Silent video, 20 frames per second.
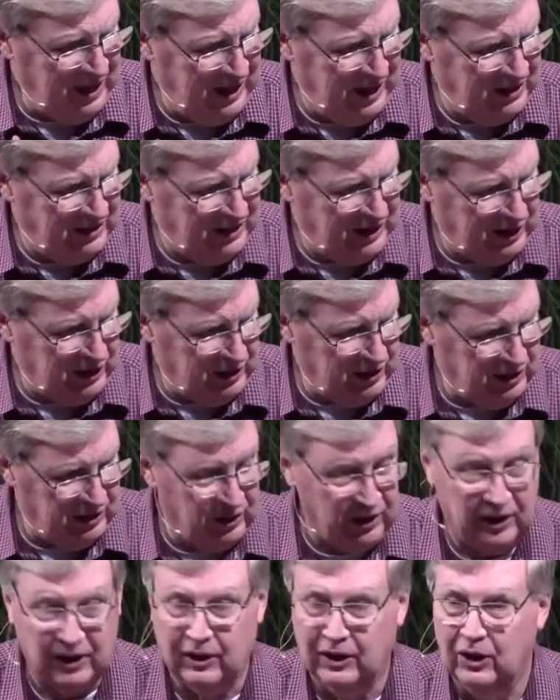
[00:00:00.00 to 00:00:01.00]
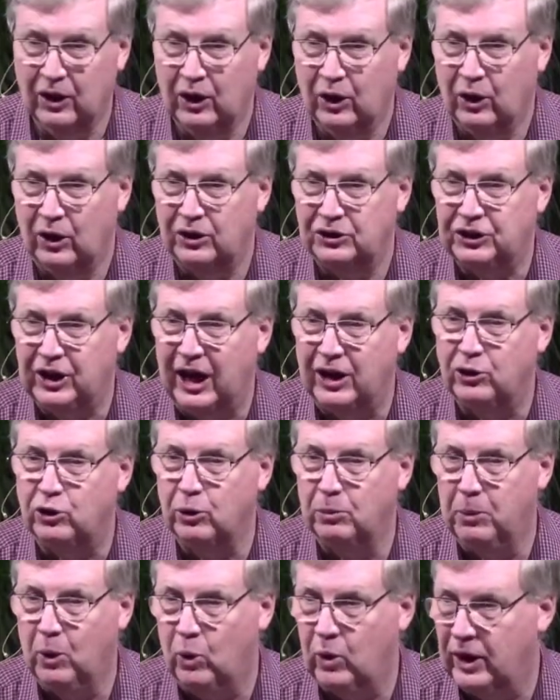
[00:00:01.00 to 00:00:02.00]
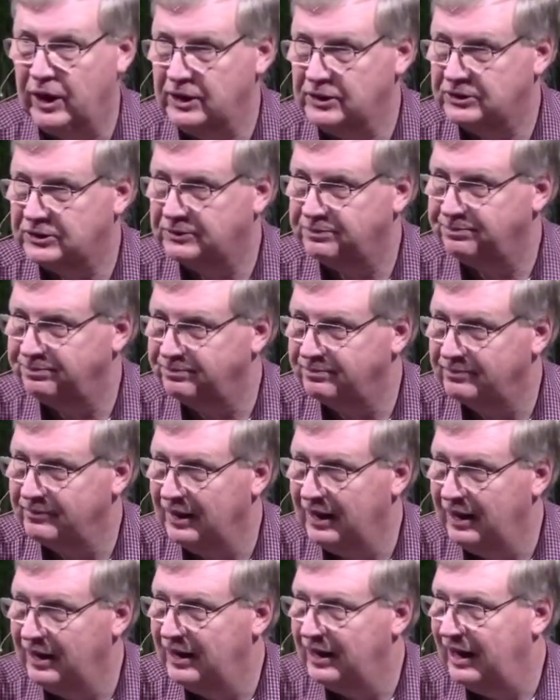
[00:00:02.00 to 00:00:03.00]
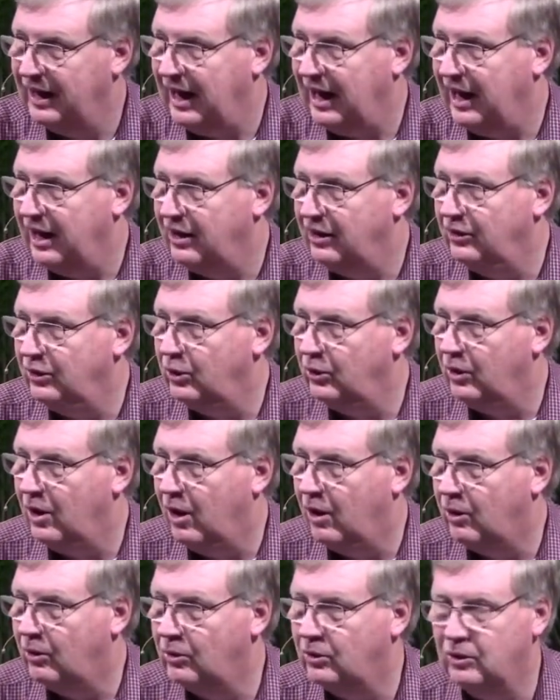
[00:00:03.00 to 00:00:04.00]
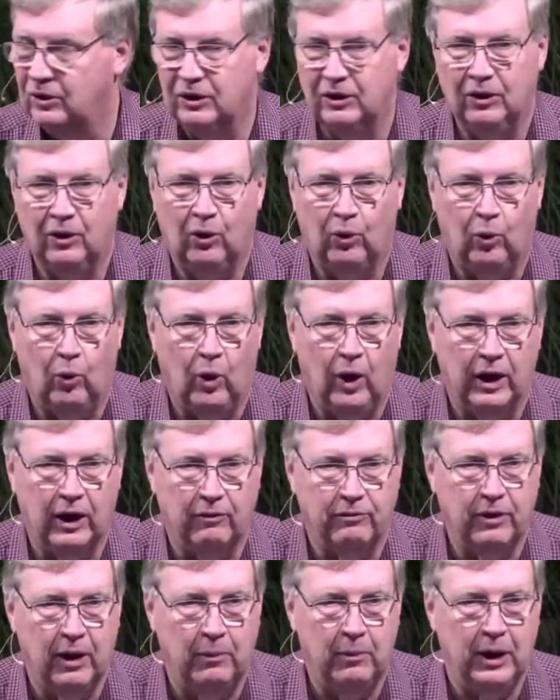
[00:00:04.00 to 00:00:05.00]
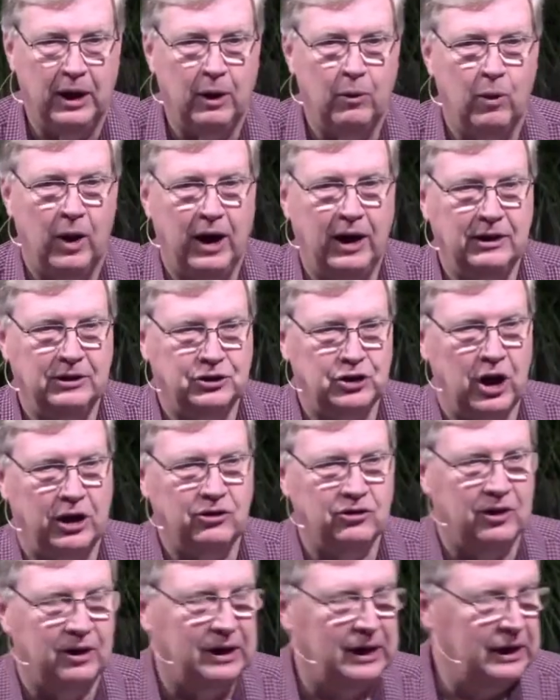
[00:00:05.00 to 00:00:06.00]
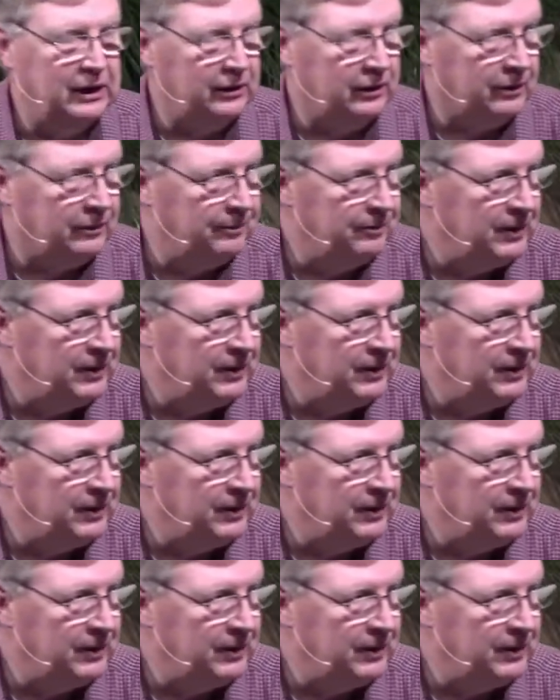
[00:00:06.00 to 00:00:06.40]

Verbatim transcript: there, she had two boys, and you know one of them anyway, Jason Gill.